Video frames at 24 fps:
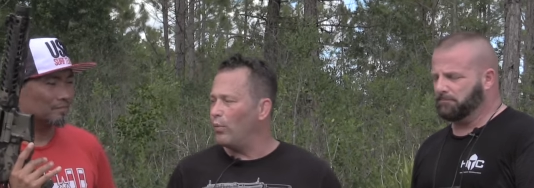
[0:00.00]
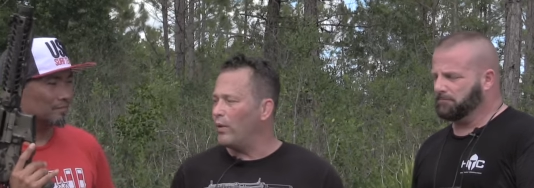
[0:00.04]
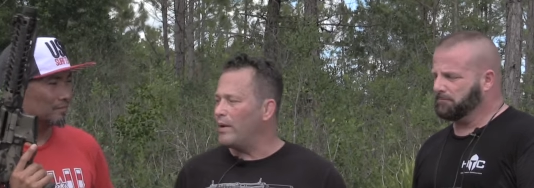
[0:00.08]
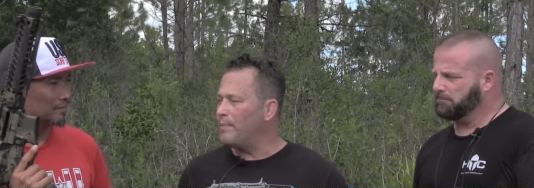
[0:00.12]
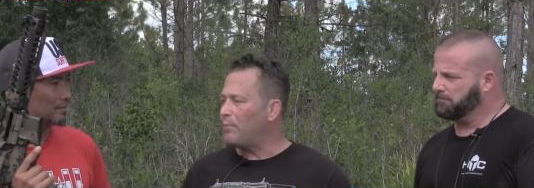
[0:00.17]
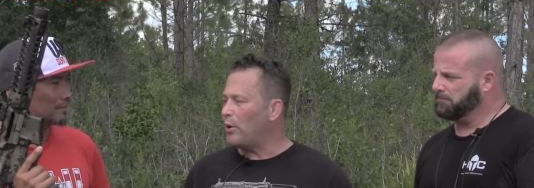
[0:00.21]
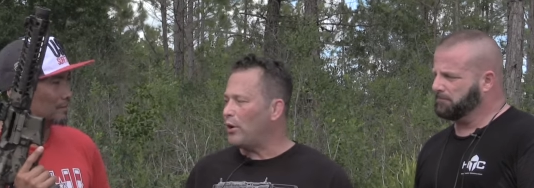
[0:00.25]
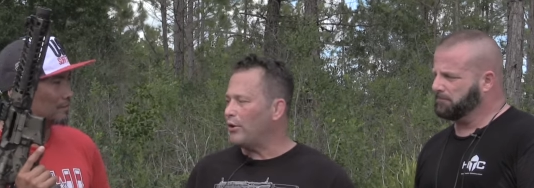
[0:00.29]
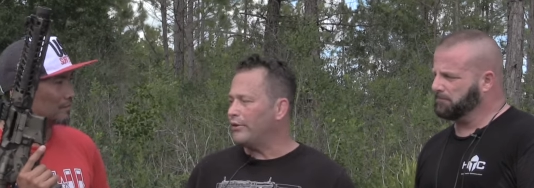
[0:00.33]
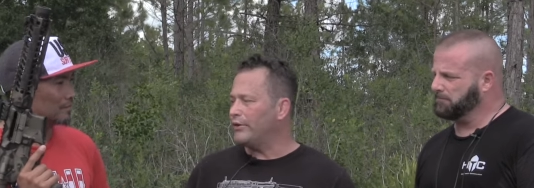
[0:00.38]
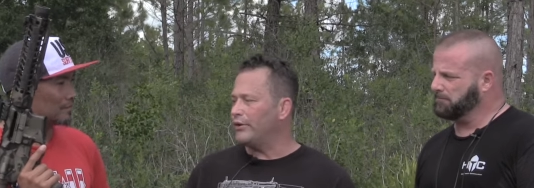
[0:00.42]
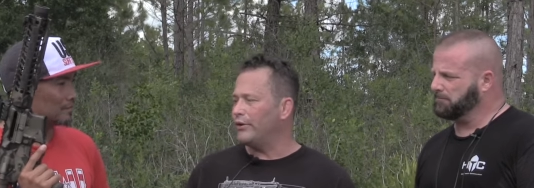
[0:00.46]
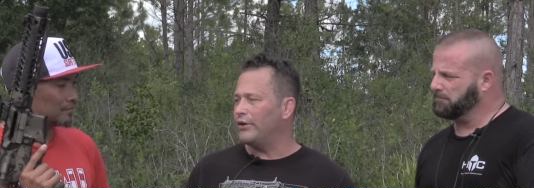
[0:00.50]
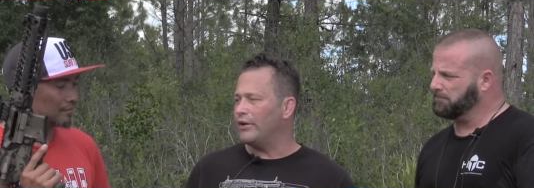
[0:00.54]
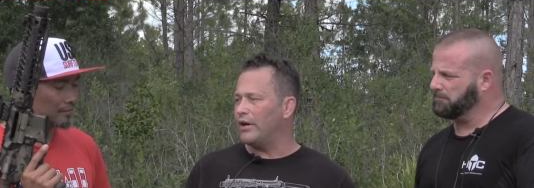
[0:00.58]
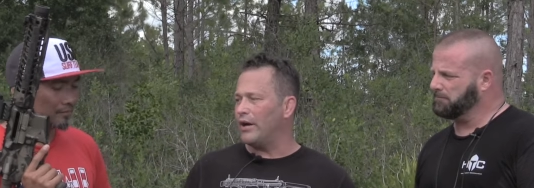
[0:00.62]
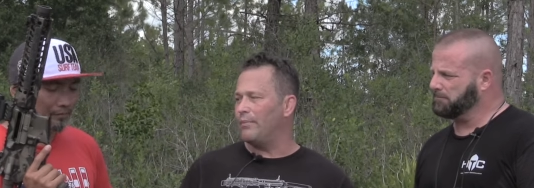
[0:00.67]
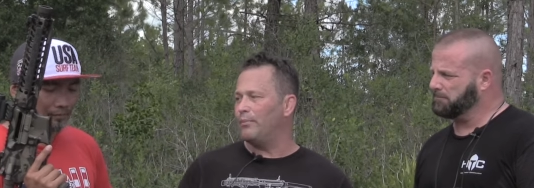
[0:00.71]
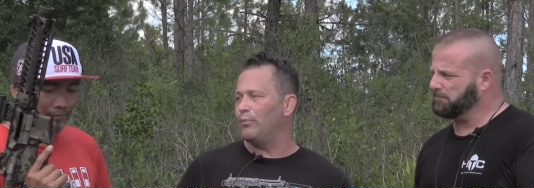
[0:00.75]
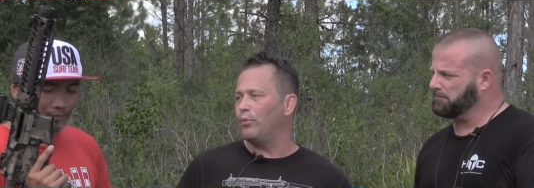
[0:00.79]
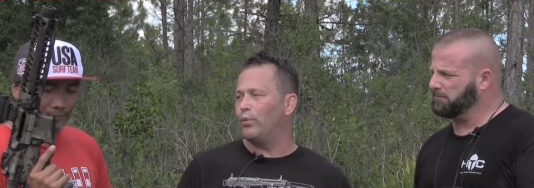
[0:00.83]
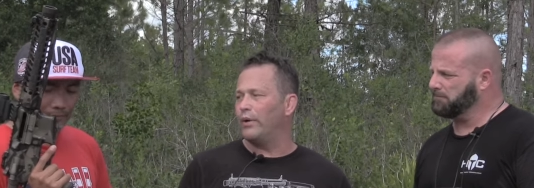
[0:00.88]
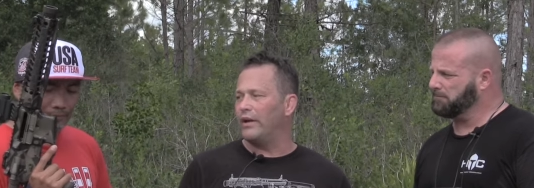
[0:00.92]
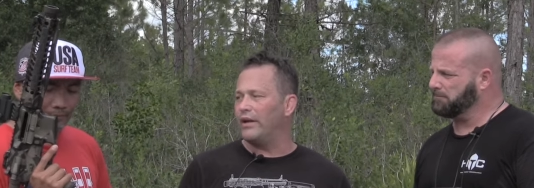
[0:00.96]
Speaker 1: we partnered
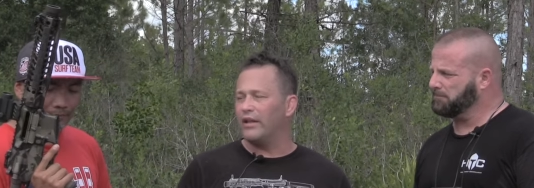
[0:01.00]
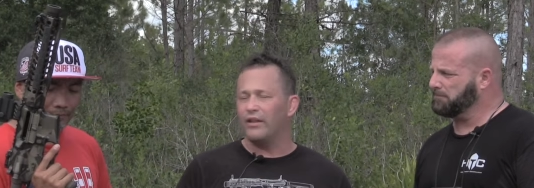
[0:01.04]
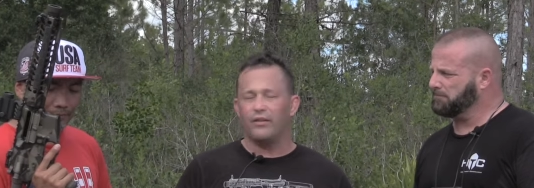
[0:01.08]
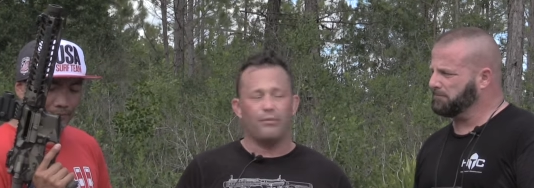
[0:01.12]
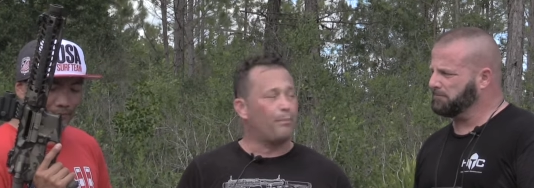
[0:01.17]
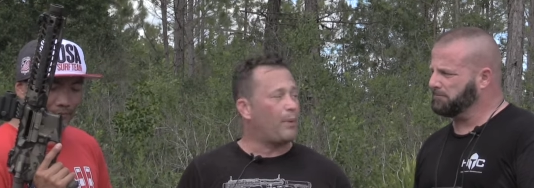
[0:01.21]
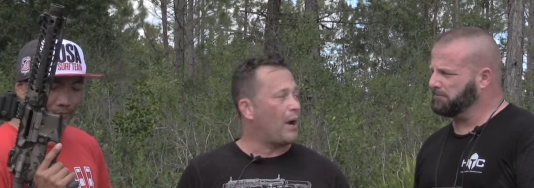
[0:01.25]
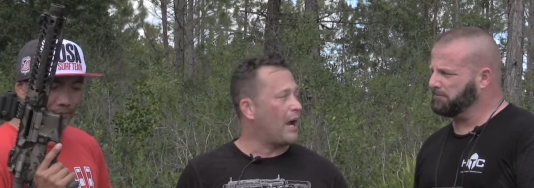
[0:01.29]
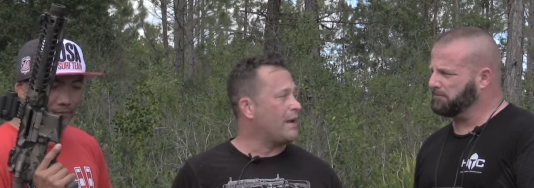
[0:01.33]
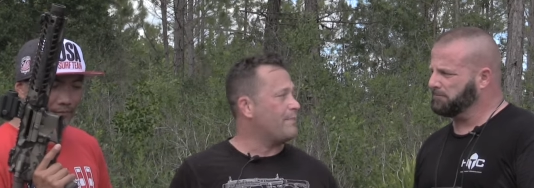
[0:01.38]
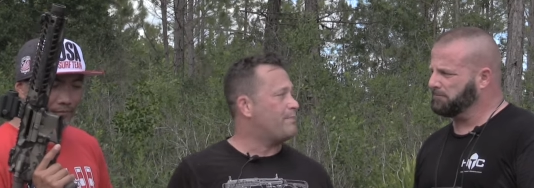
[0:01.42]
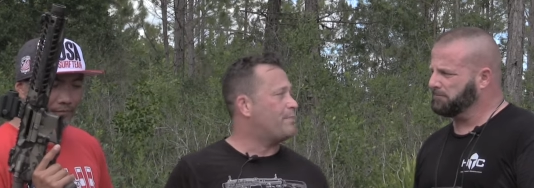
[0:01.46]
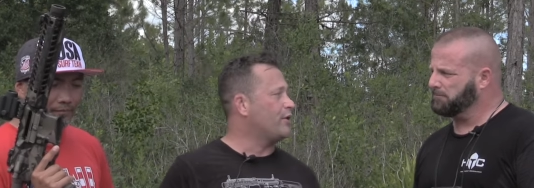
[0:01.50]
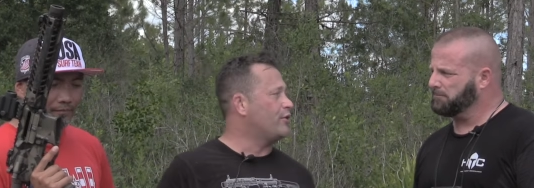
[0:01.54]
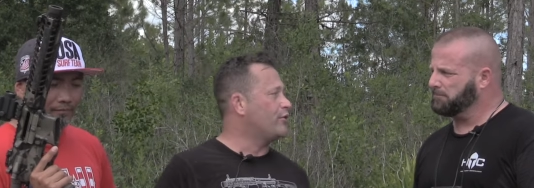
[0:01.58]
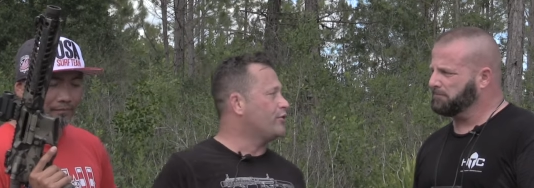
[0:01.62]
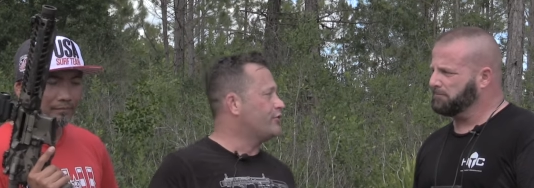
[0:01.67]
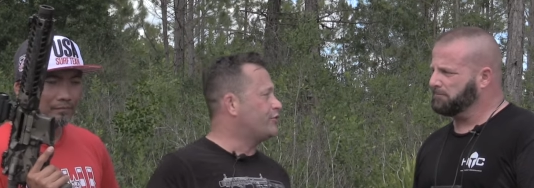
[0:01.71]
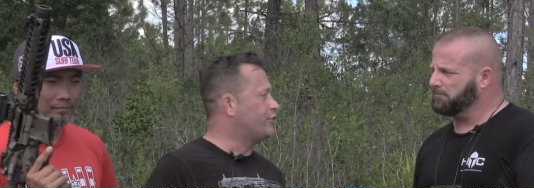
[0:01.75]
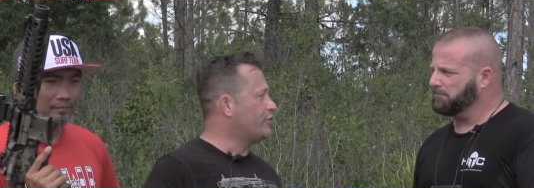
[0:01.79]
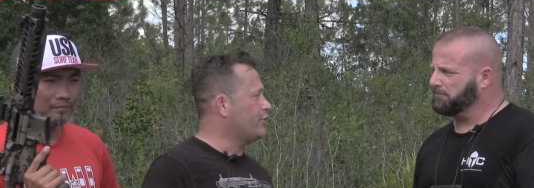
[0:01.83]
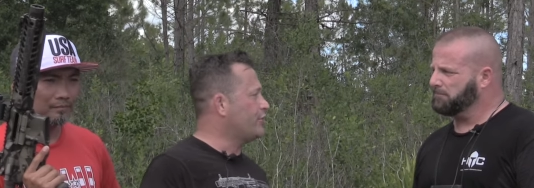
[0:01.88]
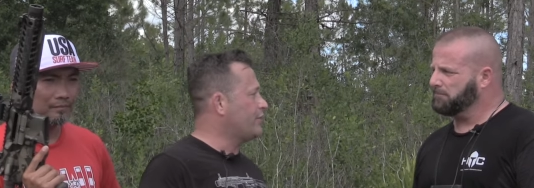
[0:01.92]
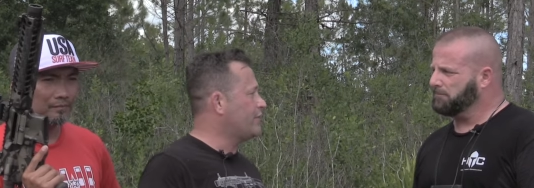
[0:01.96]
up with Pipe
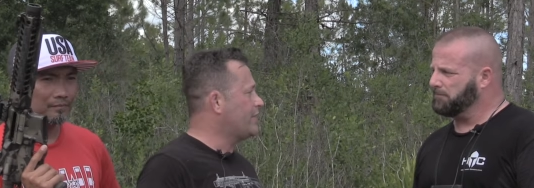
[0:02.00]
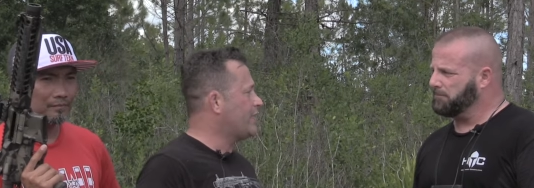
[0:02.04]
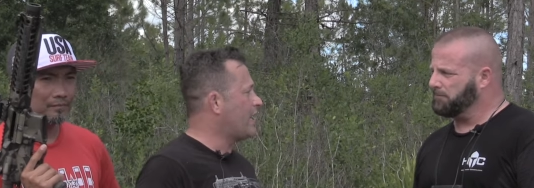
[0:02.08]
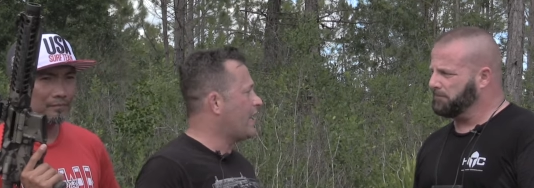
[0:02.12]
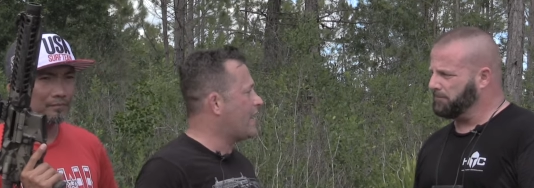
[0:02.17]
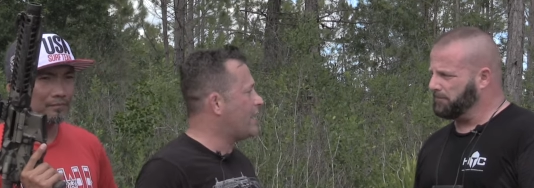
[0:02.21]
Hitters Union,